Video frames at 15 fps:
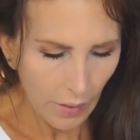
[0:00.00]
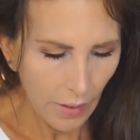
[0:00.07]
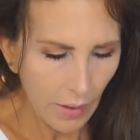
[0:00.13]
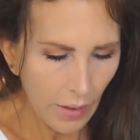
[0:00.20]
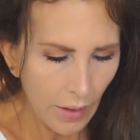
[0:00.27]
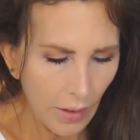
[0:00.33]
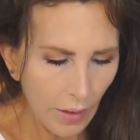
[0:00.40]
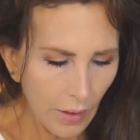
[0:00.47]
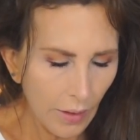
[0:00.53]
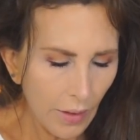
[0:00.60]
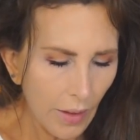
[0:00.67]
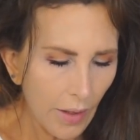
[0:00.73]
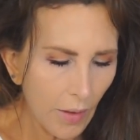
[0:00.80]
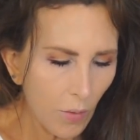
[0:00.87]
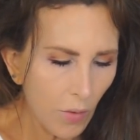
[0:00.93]
and
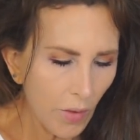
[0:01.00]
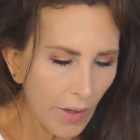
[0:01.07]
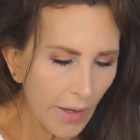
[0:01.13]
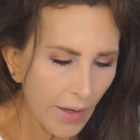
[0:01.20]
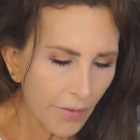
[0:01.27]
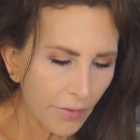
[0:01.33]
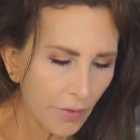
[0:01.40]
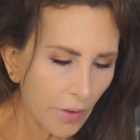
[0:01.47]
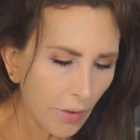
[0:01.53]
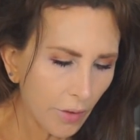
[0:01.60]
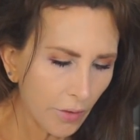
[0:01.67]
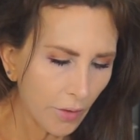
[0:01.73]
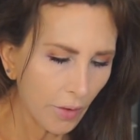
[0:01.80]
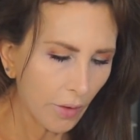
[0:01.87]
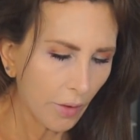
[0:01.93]
I will have,
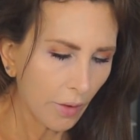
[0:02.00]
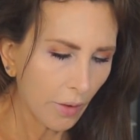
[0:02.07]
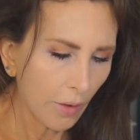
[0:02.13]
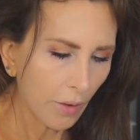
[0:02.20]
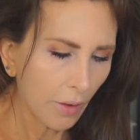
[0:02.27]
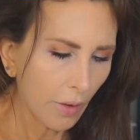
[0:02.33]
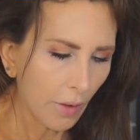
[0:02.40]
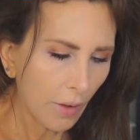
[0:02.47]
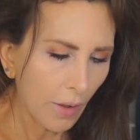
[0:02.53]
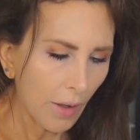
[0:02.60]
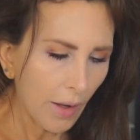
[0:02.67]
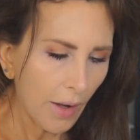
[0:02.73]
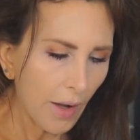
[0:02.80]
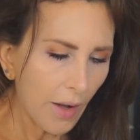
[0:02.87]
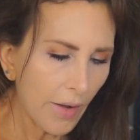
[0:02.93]

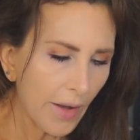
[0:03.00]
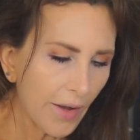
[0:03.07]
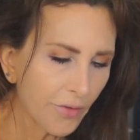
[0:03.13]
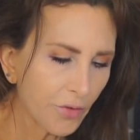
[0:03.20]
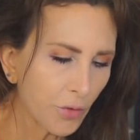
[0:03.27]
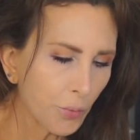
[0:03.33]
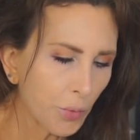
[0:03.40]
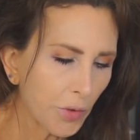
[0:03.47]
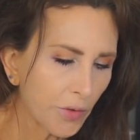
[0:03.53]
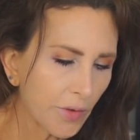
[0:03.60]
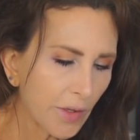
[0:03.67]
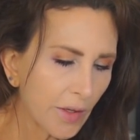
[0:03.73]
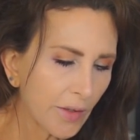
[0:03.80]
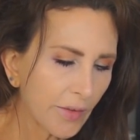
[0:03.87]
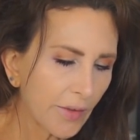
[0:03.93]
I'll have to put
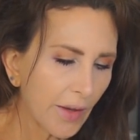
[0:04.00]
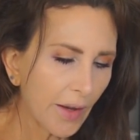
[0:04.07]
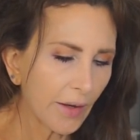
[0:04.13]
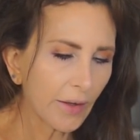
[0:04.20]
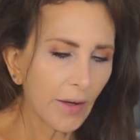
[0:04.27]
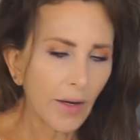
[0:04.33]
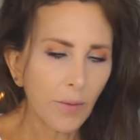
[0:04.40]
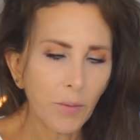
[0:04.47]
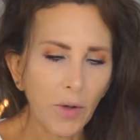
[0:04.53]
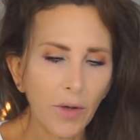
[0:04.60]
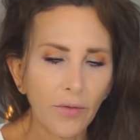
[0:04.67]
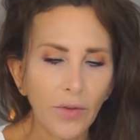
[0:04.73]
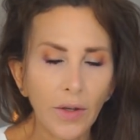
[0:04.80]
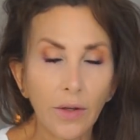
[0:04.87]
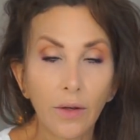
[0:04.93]
the exact name
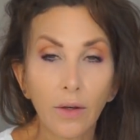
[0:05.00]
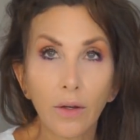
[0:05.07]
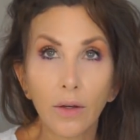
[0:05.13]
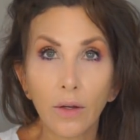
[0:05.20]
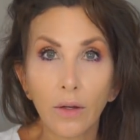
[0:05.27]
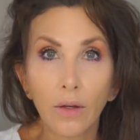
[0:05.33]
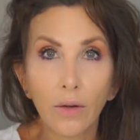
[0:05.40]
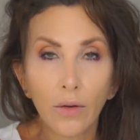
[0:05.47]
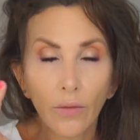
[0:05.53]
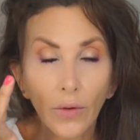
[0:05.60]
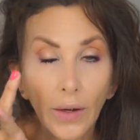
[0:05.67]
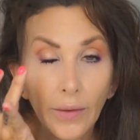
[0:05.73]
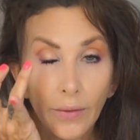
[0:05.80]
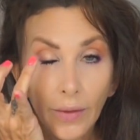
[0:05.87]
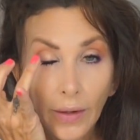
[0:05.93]
of it
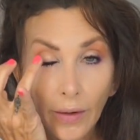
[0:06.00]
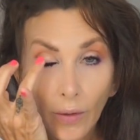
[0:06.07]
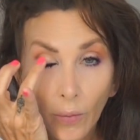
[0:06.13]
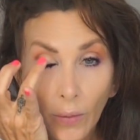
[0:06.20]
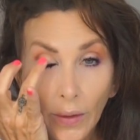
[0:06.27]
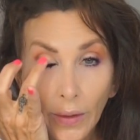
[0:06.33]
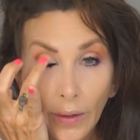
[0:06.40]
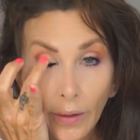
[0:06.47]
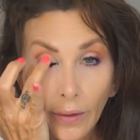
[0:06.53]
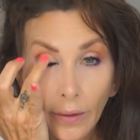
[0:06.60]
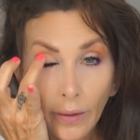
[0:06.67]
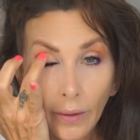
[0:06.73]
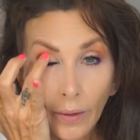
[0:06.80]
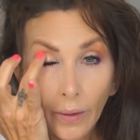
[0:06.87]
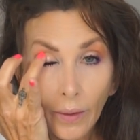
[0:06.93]
right there when I,
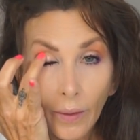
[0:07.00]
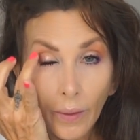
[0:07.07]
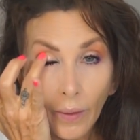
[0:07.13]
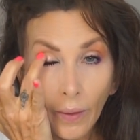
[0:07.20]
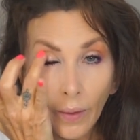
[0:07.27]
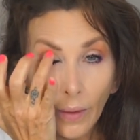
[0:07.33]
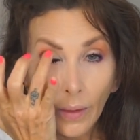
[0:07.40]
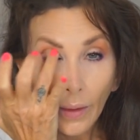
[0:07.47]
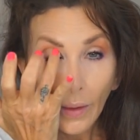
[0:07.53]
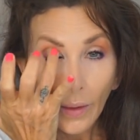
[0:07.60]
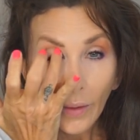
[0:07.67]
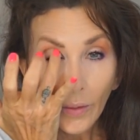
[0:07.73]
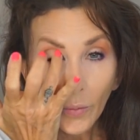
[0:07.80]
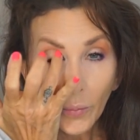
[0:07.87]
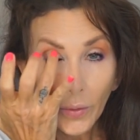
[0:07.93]

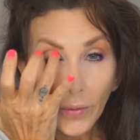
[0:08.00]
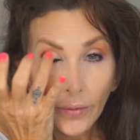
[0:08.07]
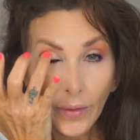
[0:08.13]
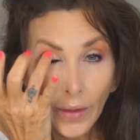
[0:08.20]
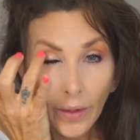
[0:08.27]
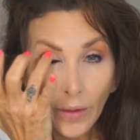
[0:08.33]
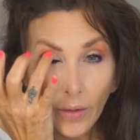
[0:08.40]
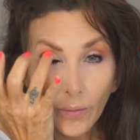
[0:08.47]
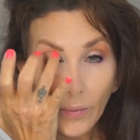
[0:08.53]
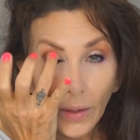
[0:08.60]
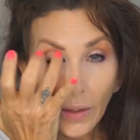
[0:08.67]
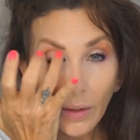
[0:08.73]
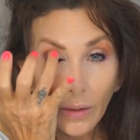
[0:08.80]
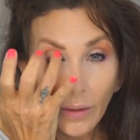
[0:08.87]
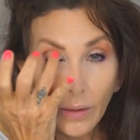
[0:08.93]
I'm gonna put that on my,